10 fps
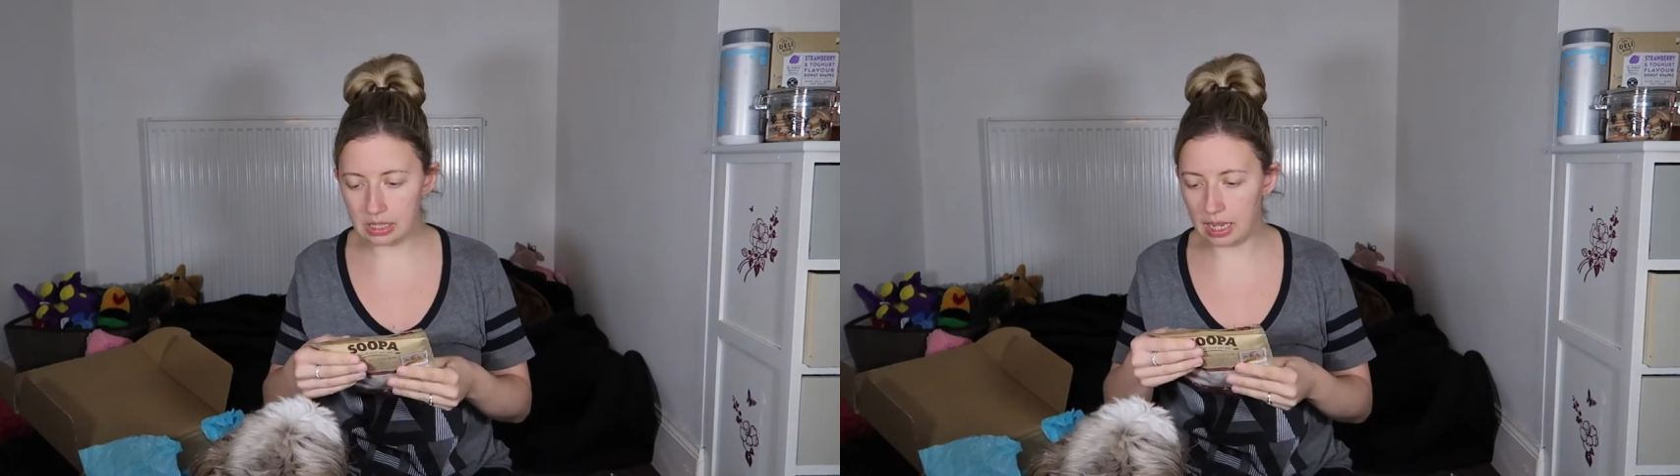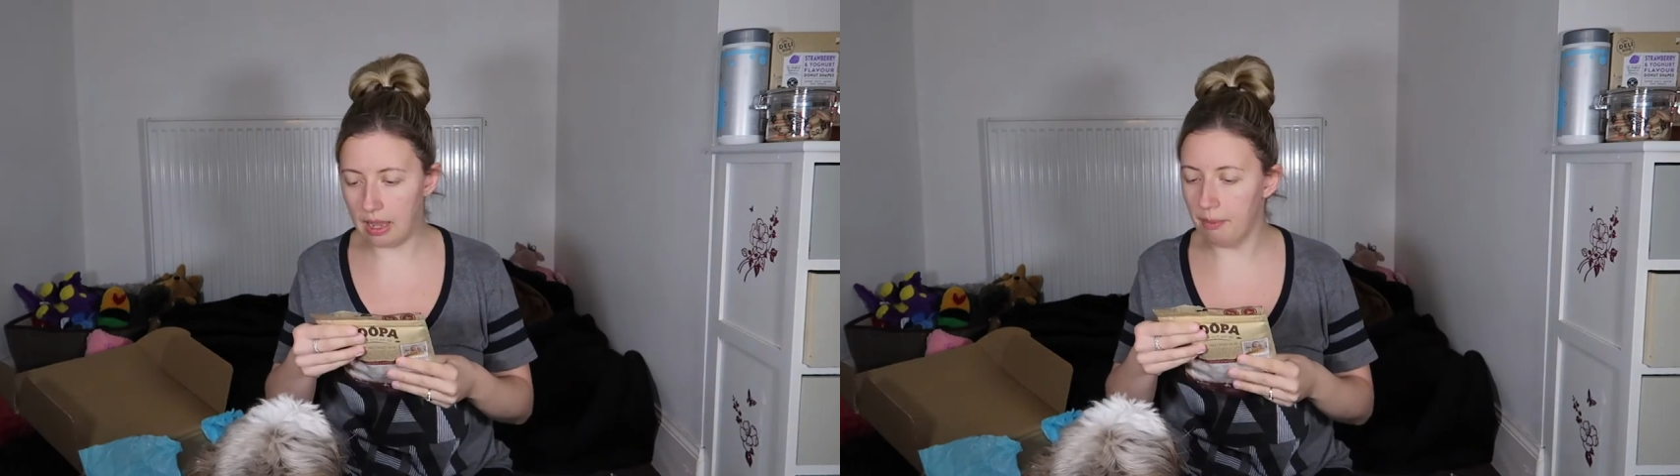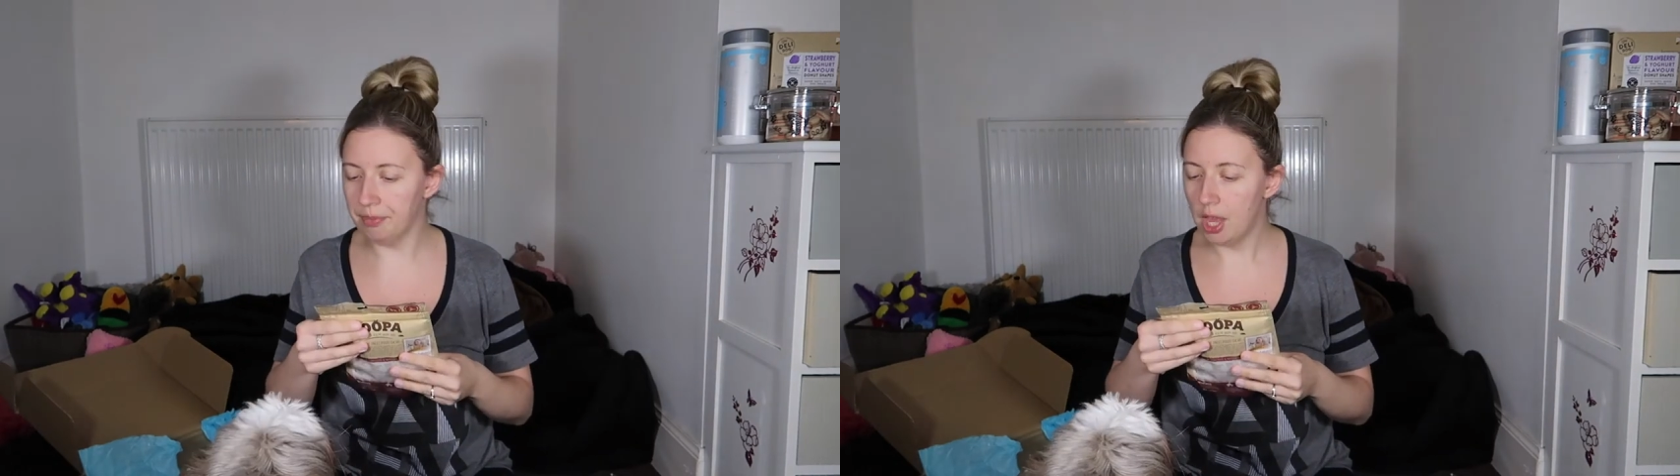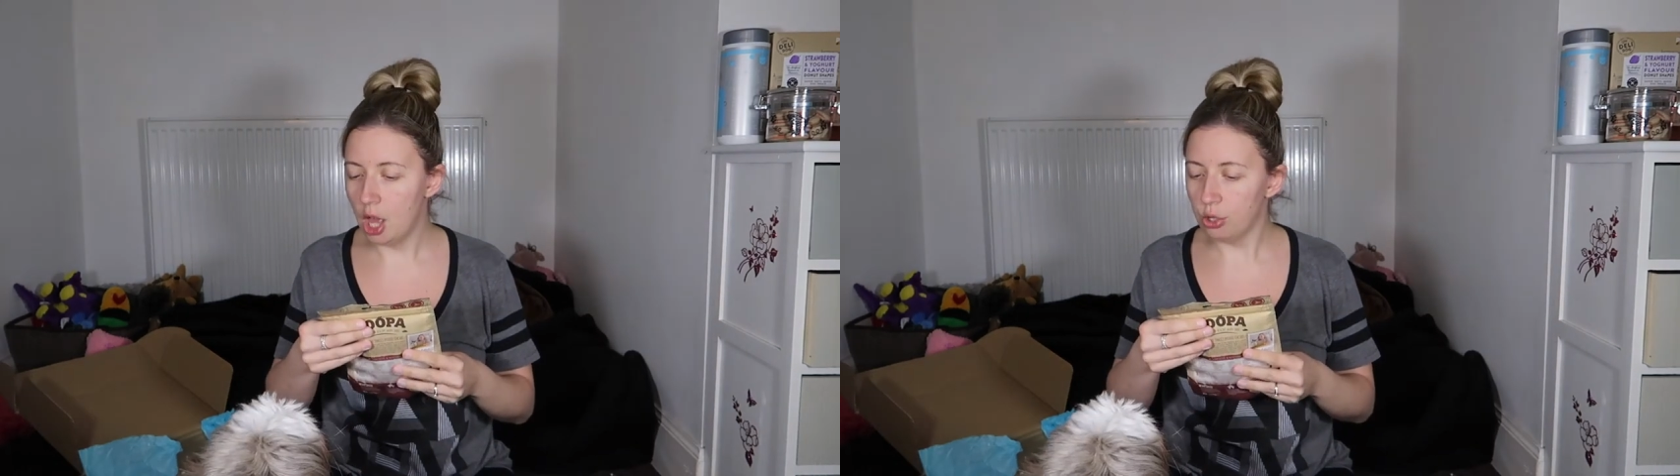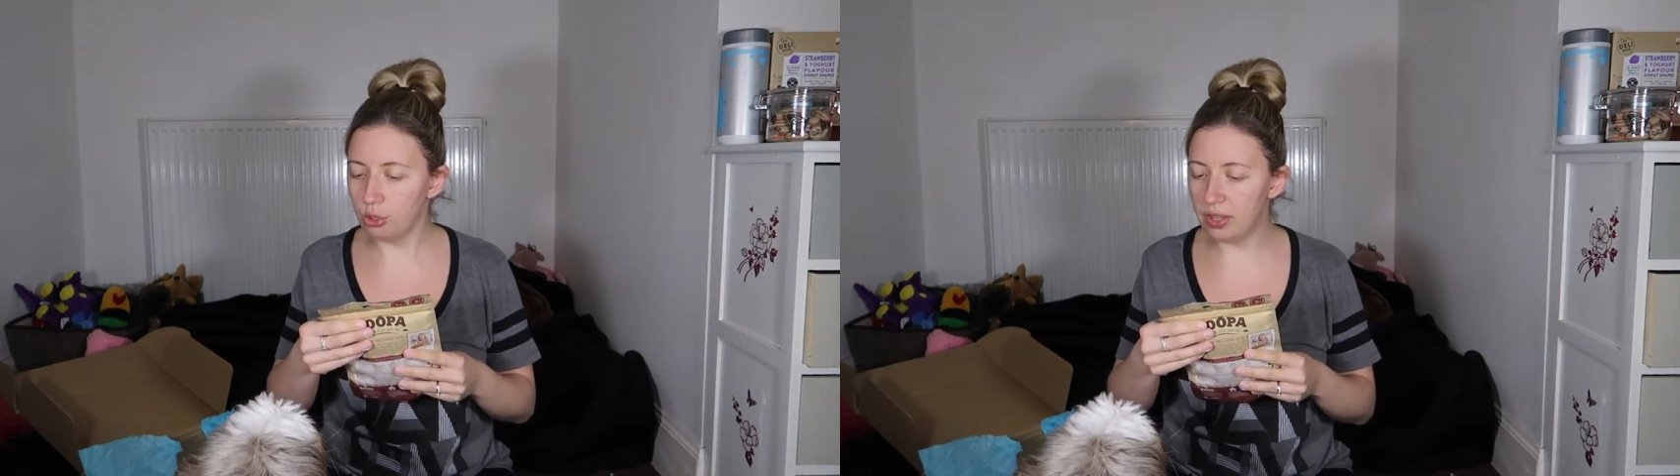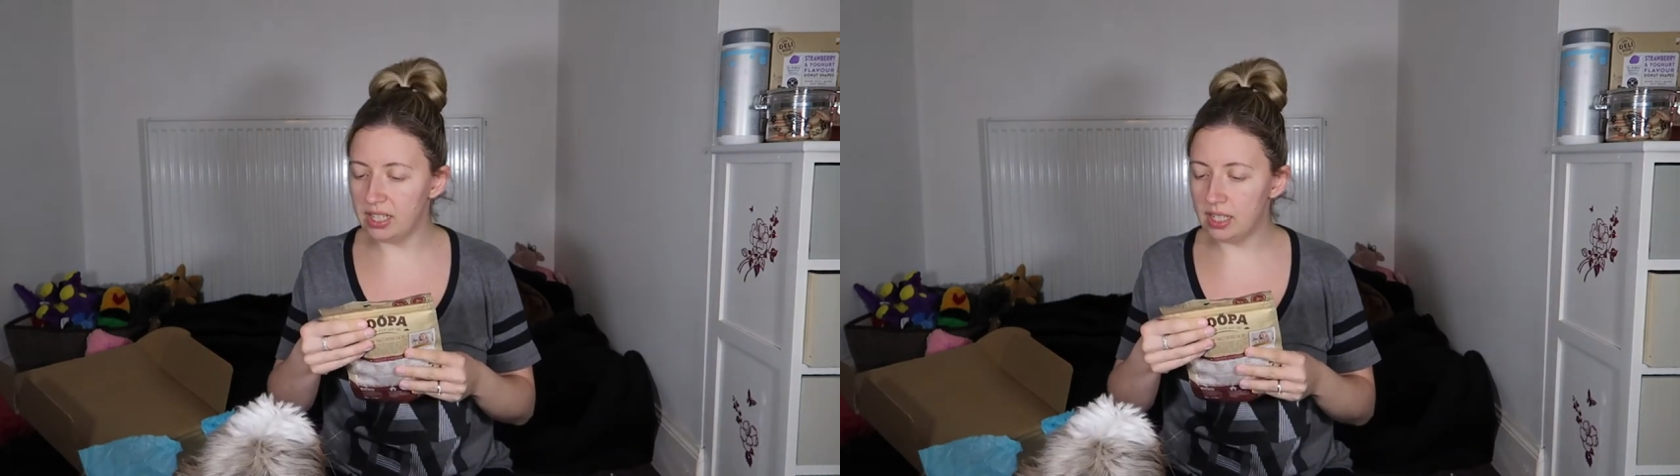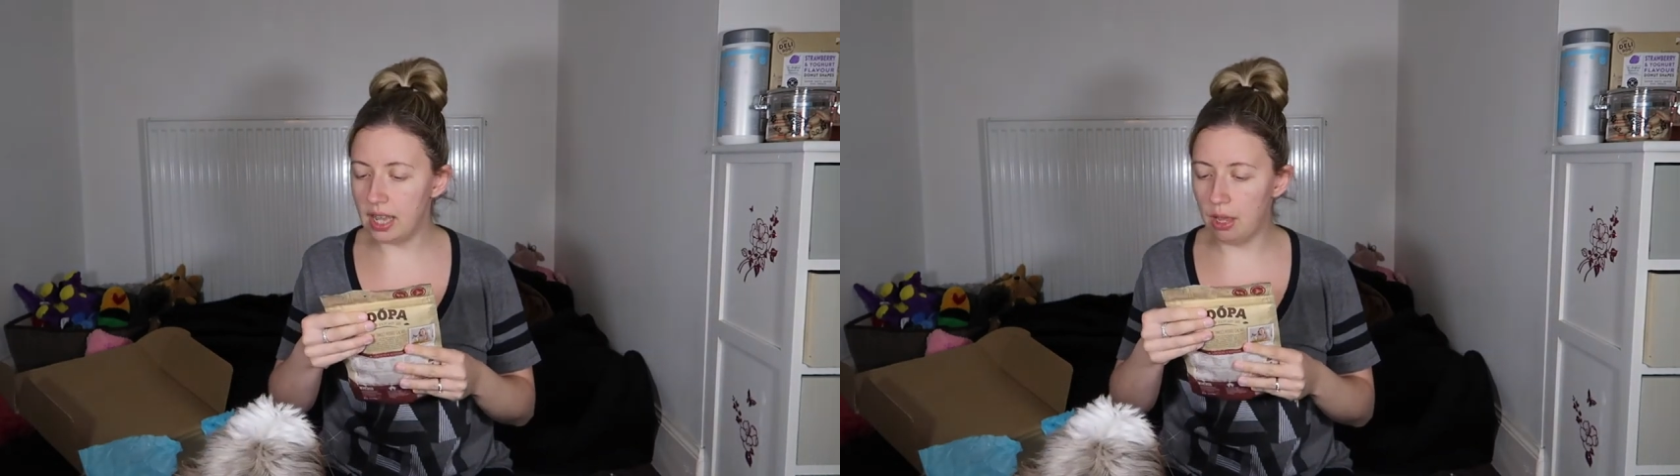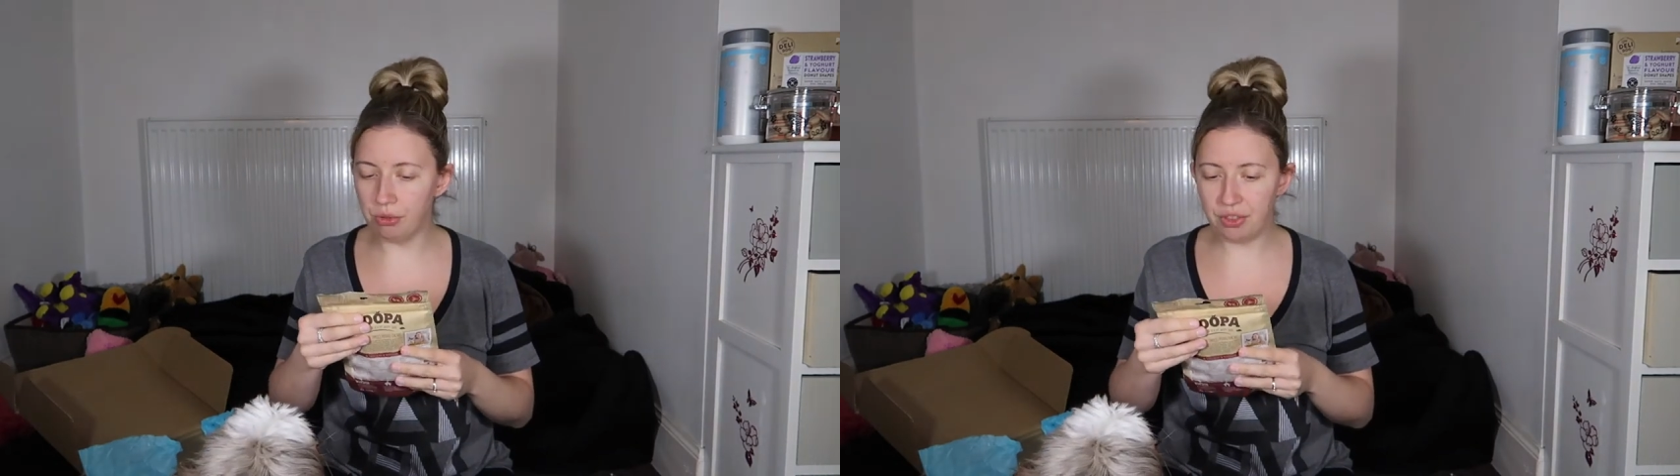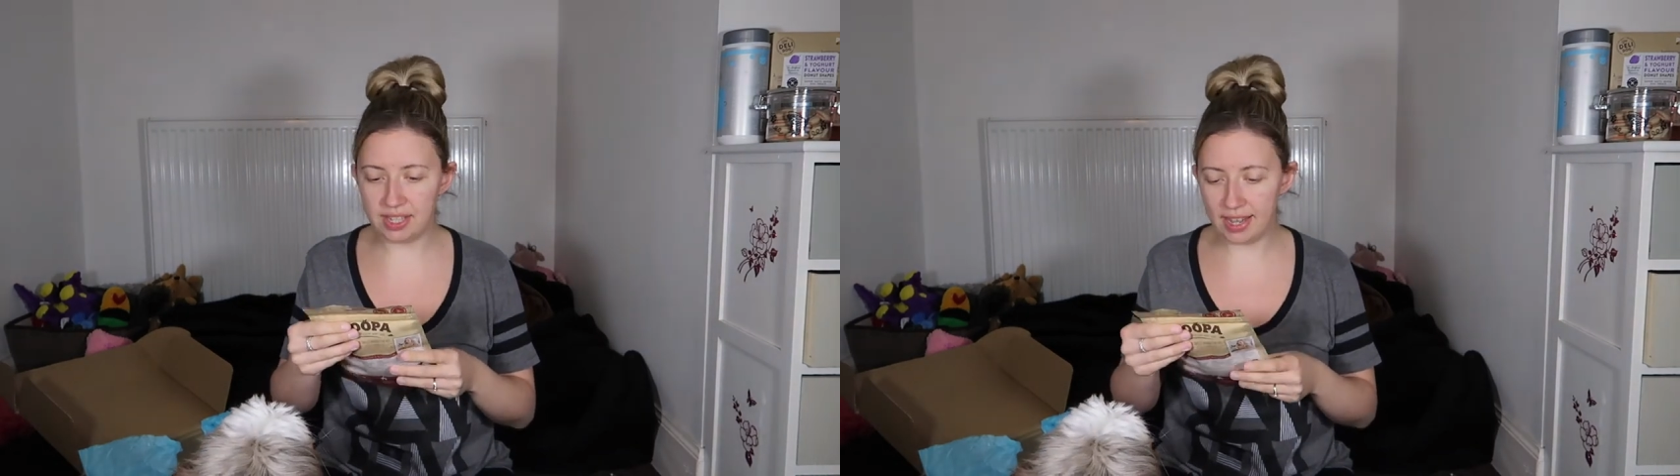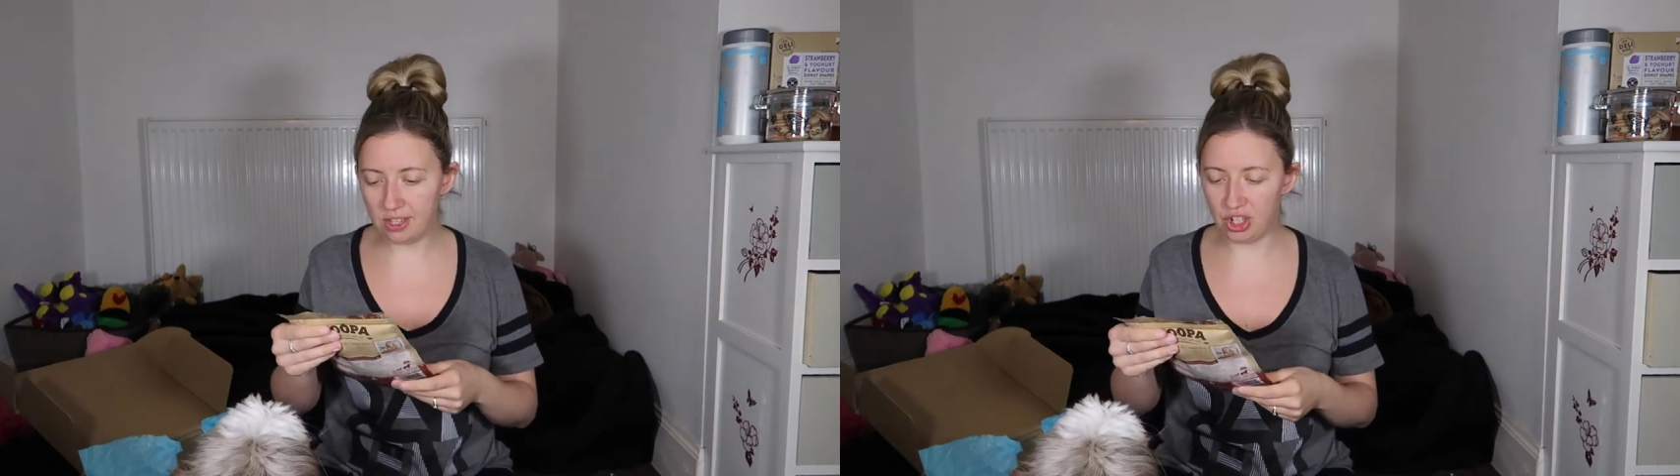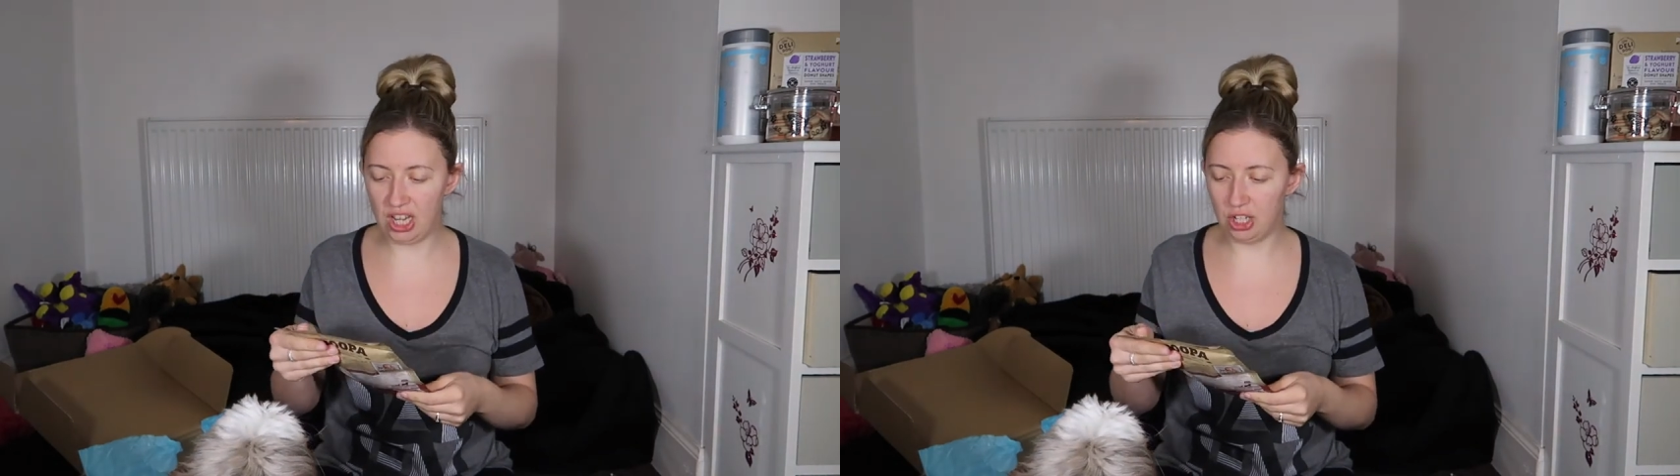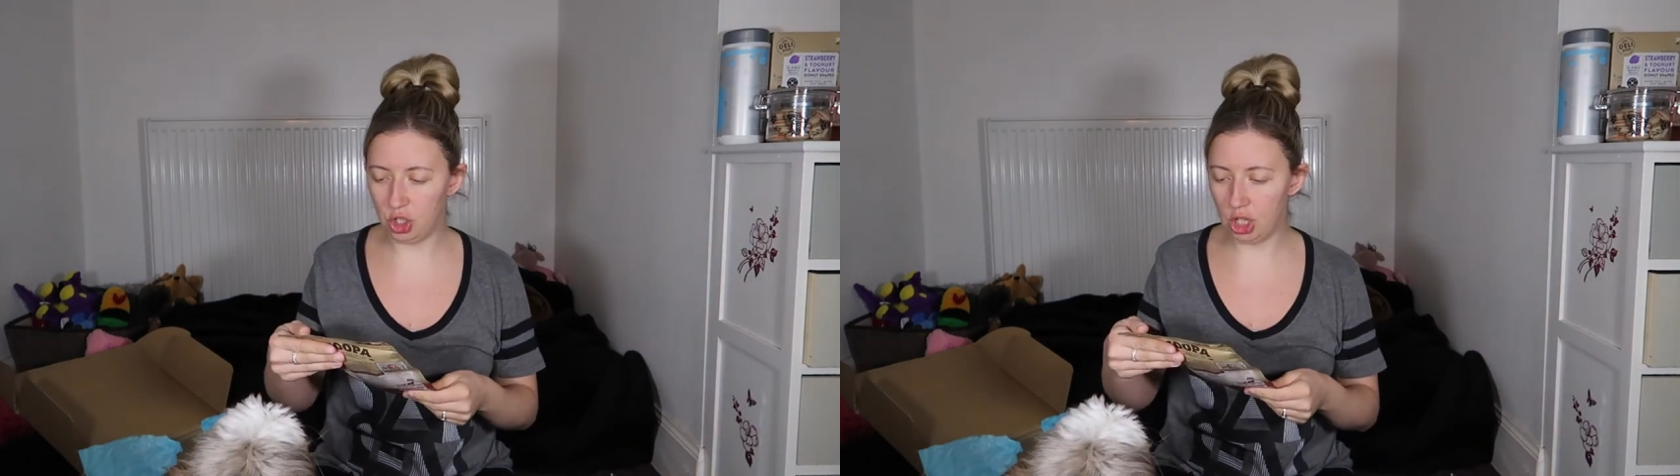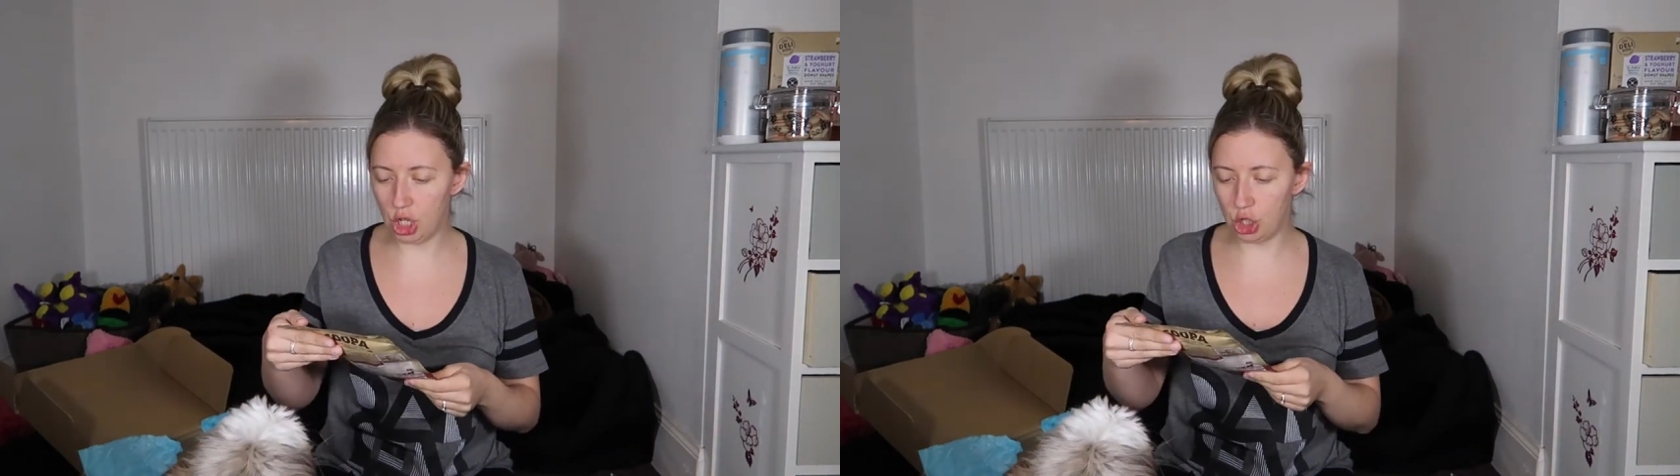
So this is healthy digestion,